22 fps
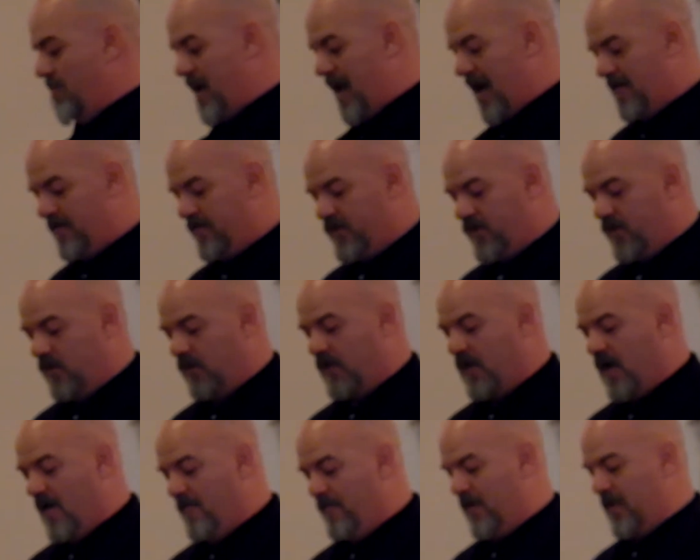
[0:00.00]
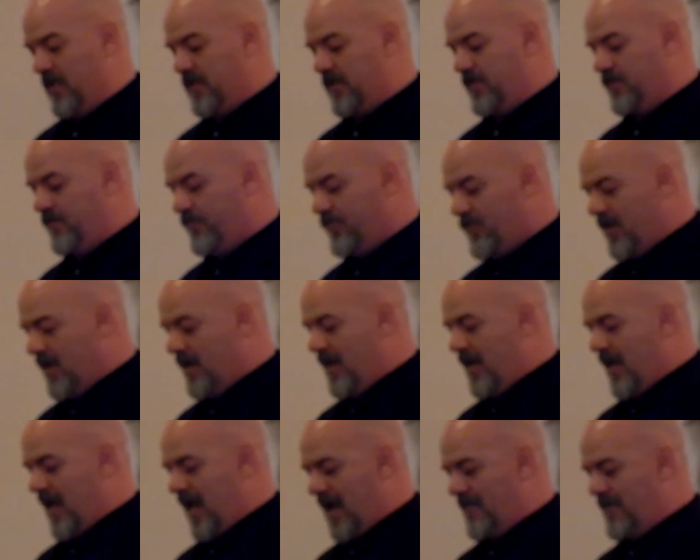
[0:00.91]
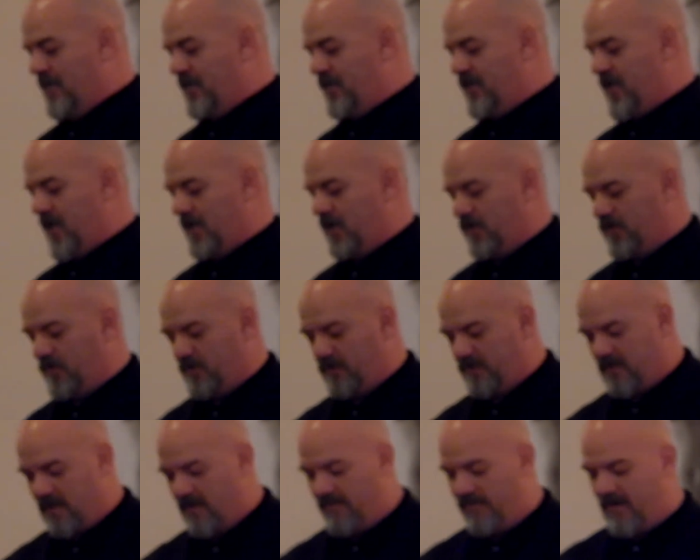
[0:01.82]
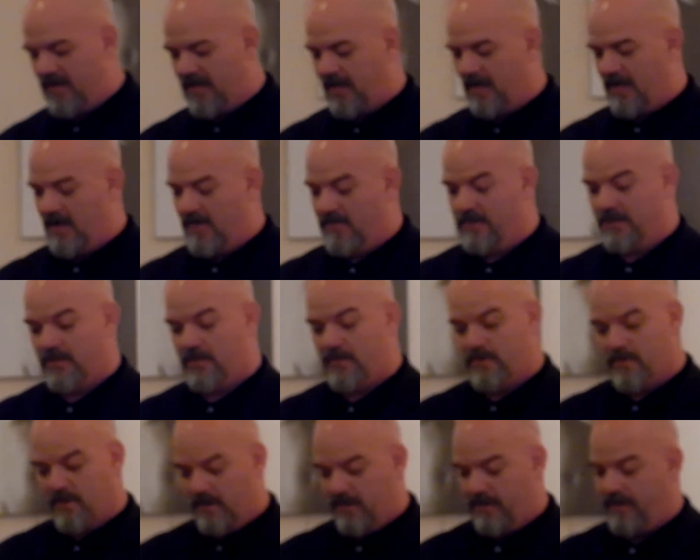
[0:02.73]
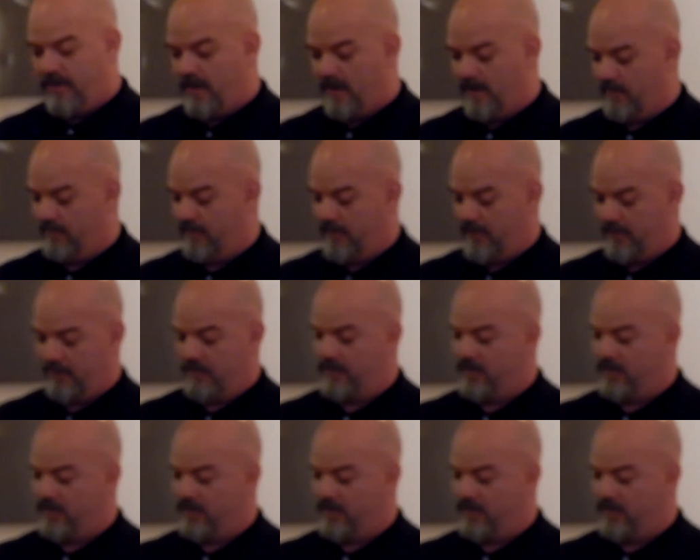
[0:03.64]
map to her compass. Abby chuckled to herself, thinking it was a good thing Rachel